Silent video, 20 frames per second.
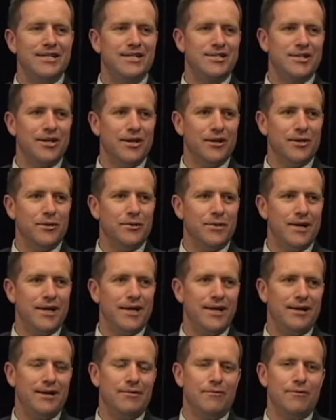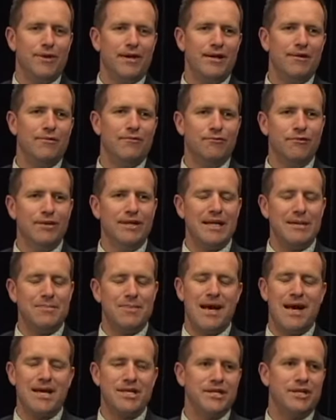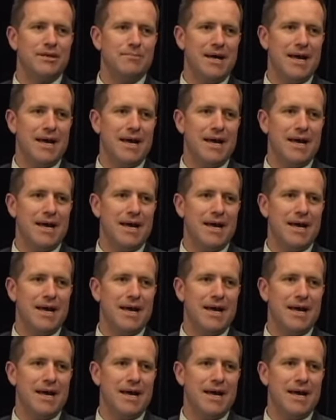So we're really passionate